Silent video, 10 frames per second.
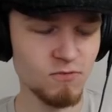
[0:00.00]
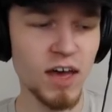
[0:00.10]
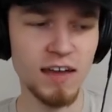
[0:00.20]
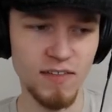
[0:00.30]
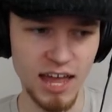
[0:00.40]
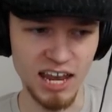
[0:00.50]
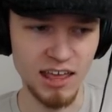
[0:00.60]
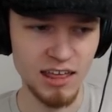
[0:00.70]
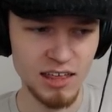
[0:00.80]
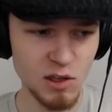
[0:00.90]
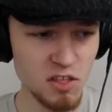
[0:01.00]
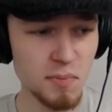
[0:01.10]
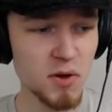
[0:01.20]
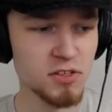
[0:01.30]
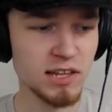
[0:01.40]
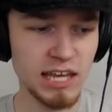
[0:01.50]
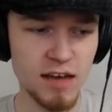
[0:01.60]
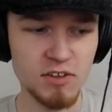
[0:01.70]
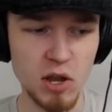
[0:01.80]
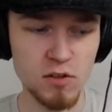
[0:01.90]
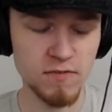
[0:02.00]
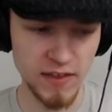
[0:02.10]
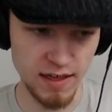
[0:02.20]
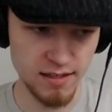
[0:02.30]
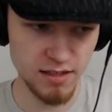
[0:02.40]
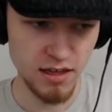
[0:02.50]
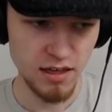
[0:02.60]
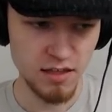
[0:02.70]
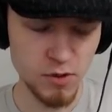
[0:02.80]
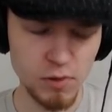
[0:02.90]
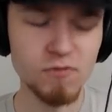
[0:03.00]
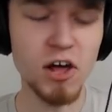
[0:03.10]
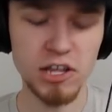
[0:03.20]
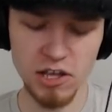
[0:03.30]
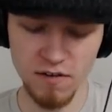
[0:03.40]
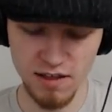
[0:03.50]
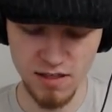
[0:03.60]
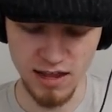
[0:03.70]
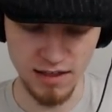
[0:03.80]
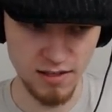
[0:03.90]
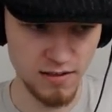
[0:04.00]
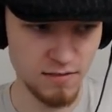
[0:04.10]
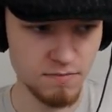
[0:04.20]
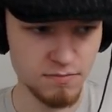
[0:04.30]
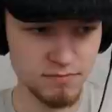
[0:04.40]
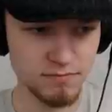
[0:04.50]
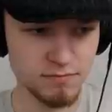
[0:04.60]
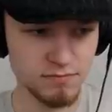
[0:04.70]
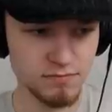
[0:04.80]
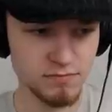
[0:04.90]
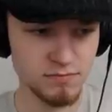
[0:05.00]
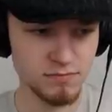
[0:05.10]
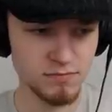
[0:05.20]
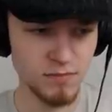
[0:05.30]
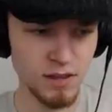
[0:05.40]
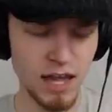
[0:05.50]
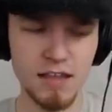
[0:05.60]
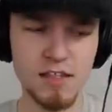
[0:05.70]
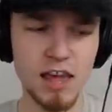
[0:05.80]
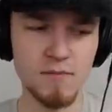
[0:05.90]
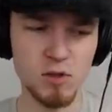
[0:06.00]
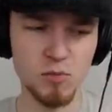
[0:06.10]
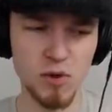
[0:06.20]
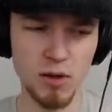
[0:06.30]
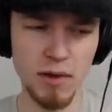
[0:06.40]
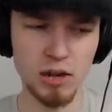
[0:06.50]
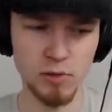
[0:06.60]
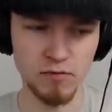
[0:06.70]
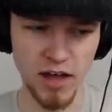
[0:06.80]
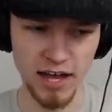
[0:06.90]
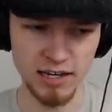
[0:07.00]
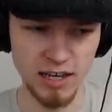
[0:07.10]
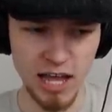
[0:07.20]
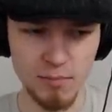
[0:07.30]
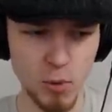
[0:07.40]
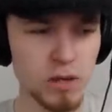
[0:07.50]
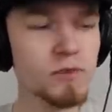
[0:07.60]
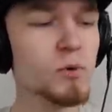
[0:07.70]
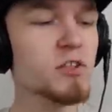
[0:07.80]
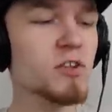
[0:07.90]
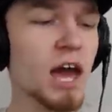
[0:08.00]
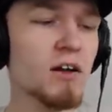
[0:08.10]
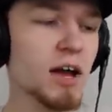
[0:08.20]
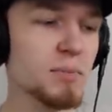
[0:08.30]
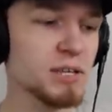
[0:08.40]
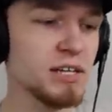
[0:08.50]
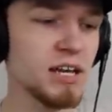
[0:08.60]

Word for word: Fine then. You supposedly have a nose for this, so we'll follow your instincts. Can't say if it's pure metal we'll find, but whatever we scare up,